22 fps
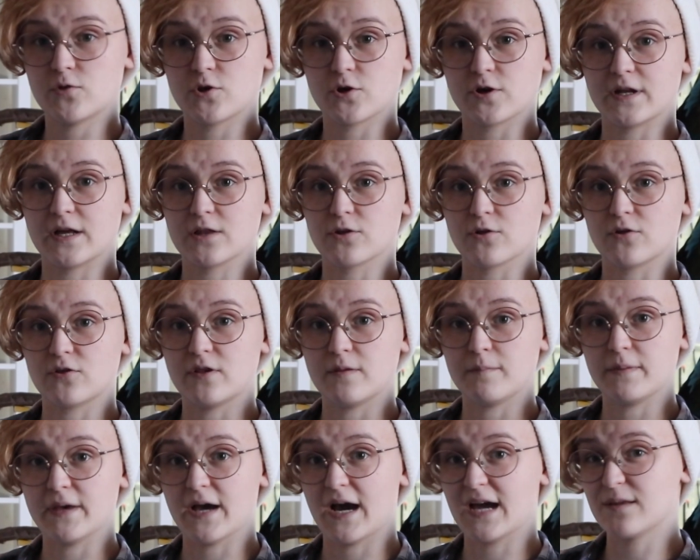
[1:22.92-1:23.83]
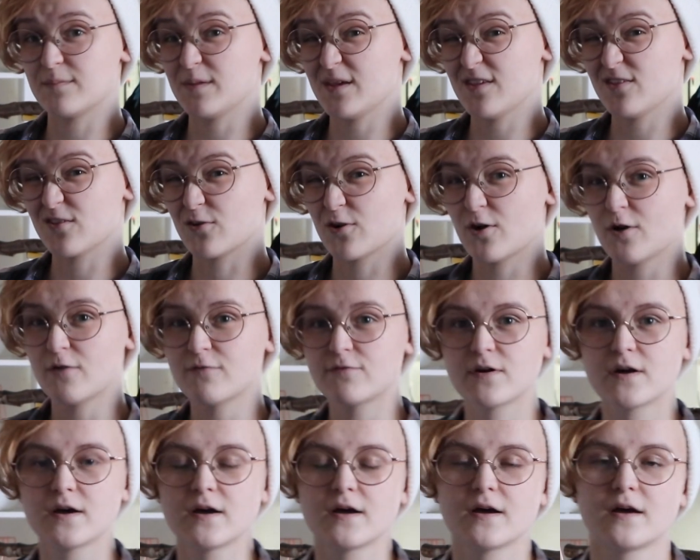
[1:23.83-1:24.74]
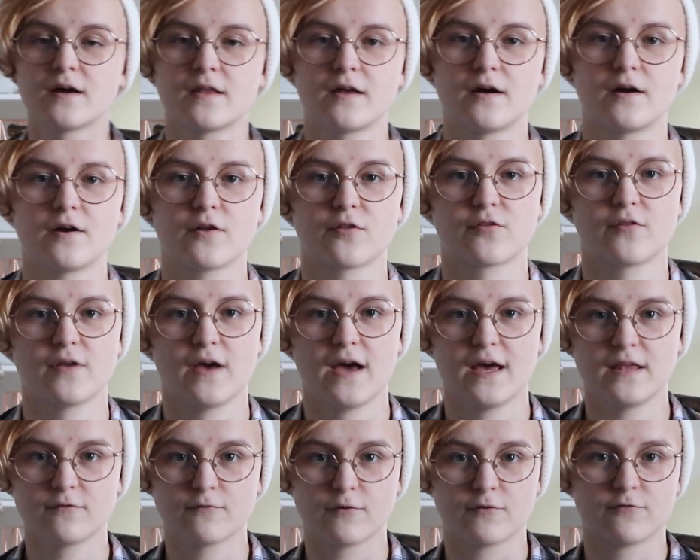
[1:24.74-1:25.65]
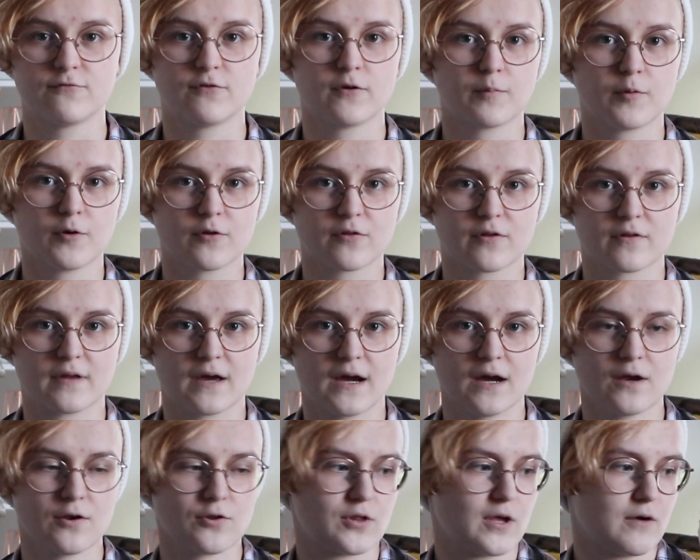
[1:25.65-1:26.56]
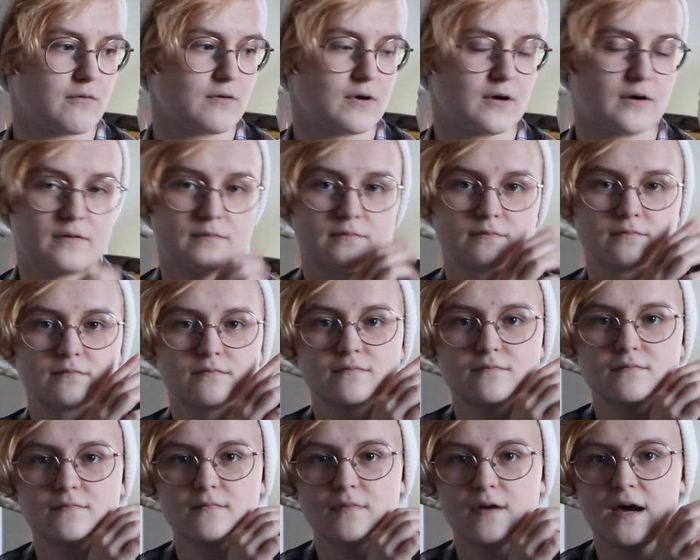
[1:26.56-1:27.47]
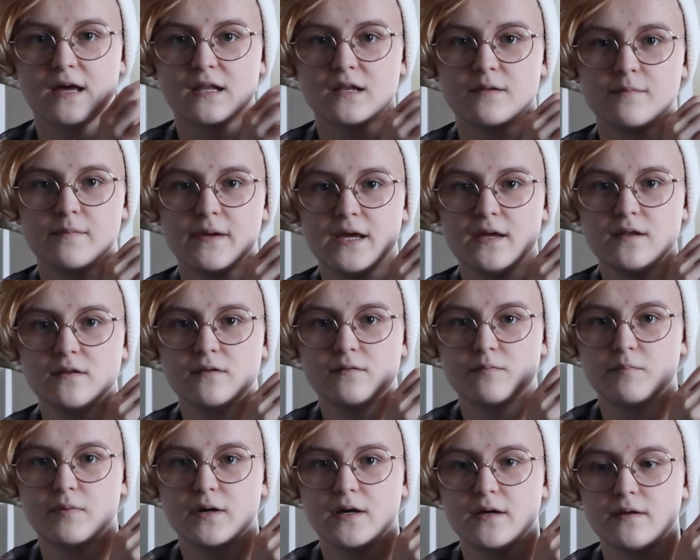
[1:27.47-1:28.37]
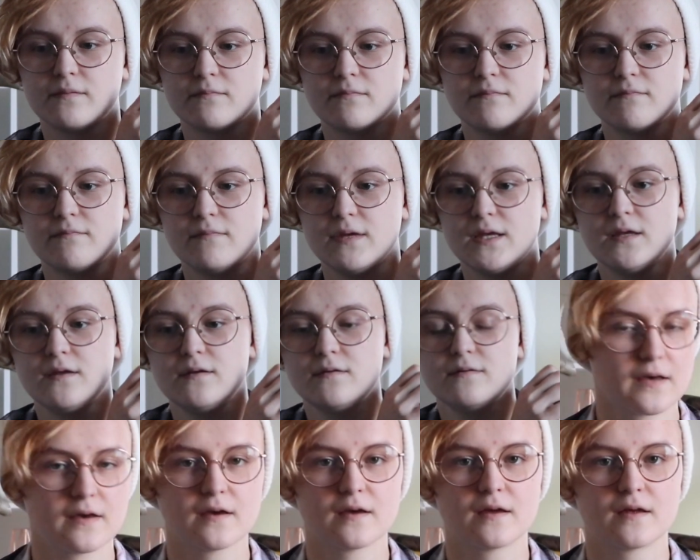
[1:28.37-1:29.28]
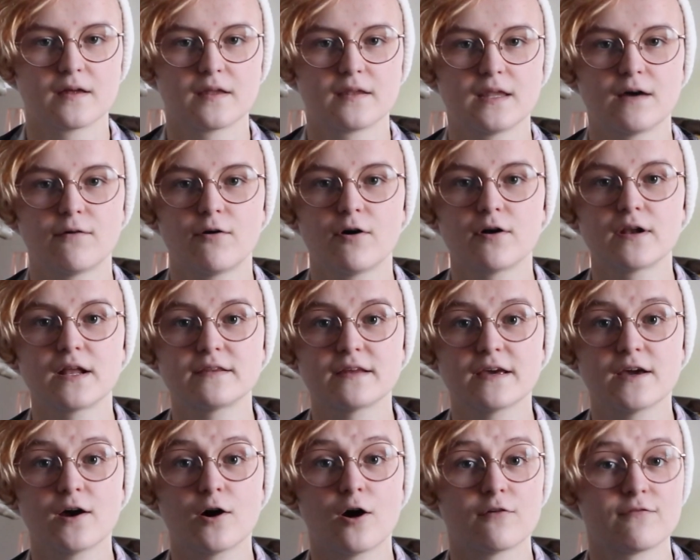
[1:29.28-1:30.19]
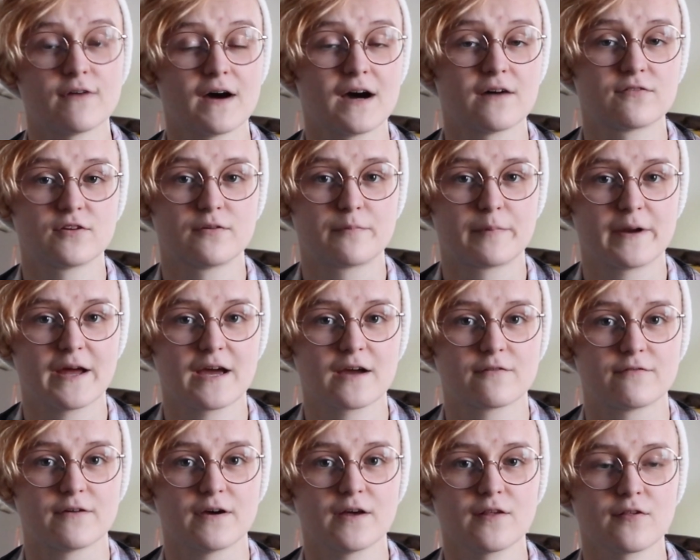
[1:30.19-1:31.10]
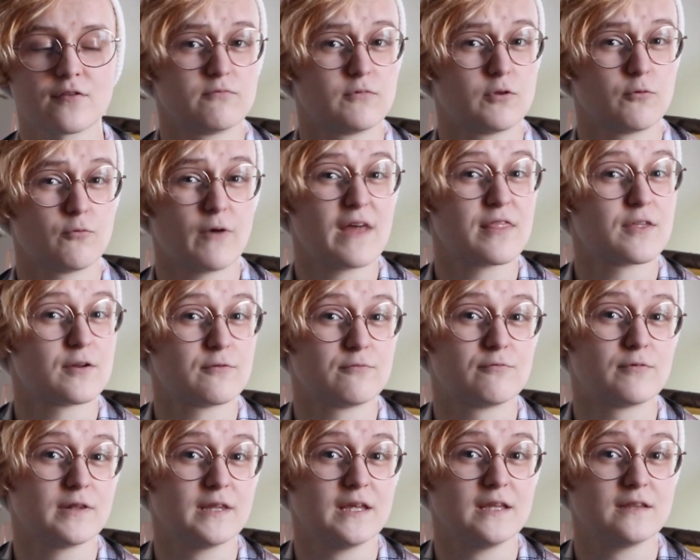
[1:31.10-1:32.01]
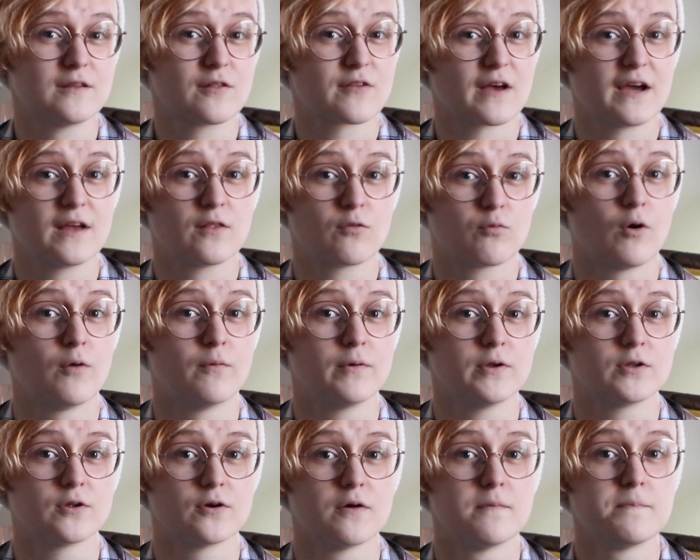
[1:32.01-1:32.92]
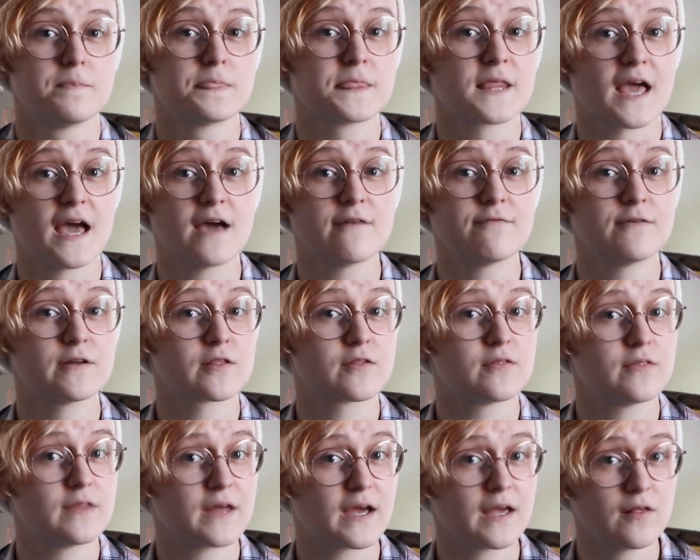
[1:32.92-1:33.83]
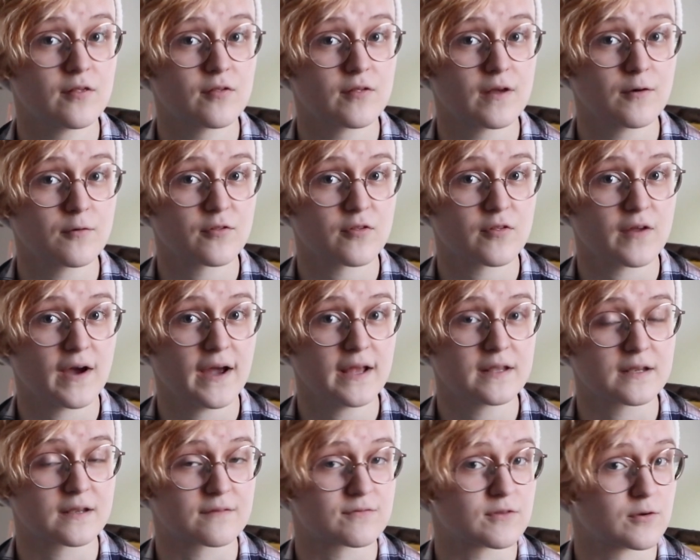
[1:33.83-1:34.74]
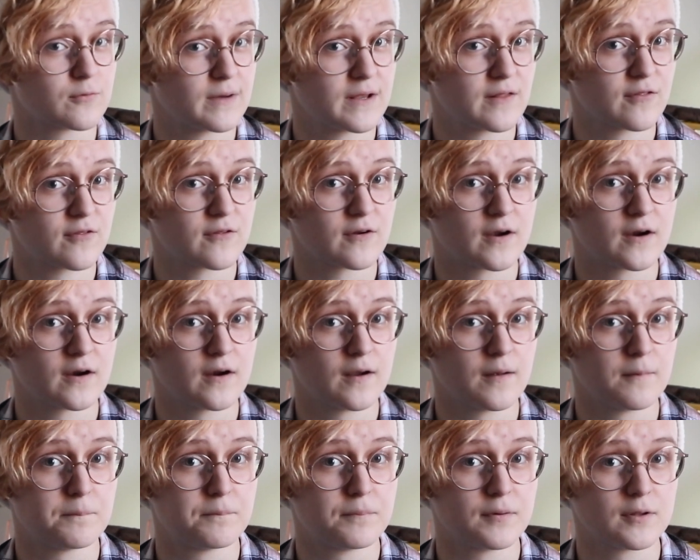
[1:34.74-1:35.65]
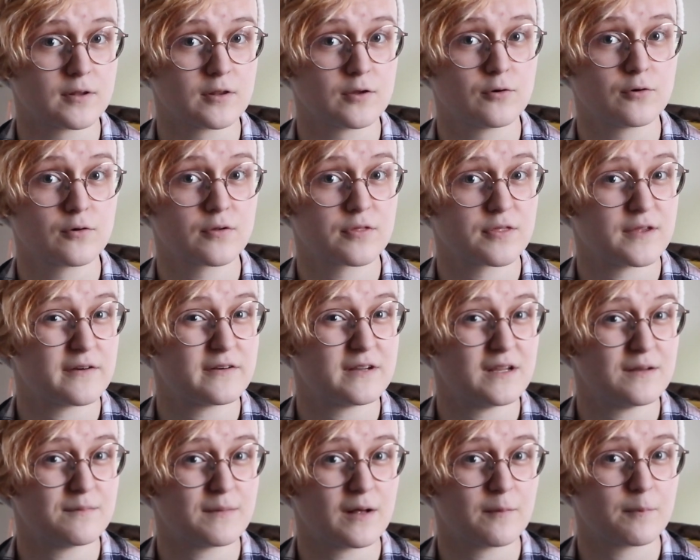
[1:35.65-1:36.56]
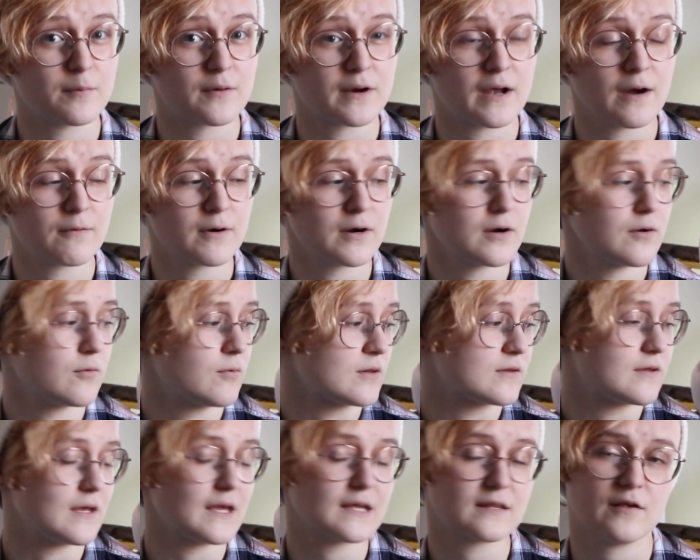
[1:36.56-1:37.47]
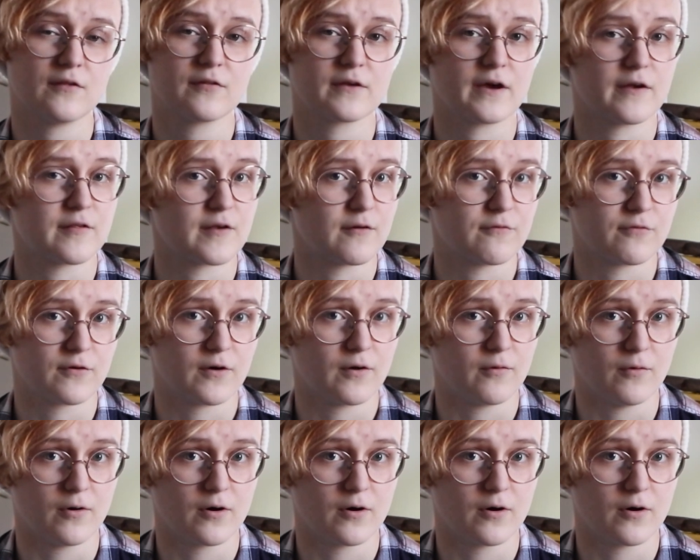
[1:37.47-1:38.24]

which you can actually see behind me, sort of, that are sitting with food bowls attached. They were handmade by me. Now, on a day off after breakfast, the weather really decides what we do. If it's nice outside and if the winds are below 13 mile per hour, we'll take these guys out for a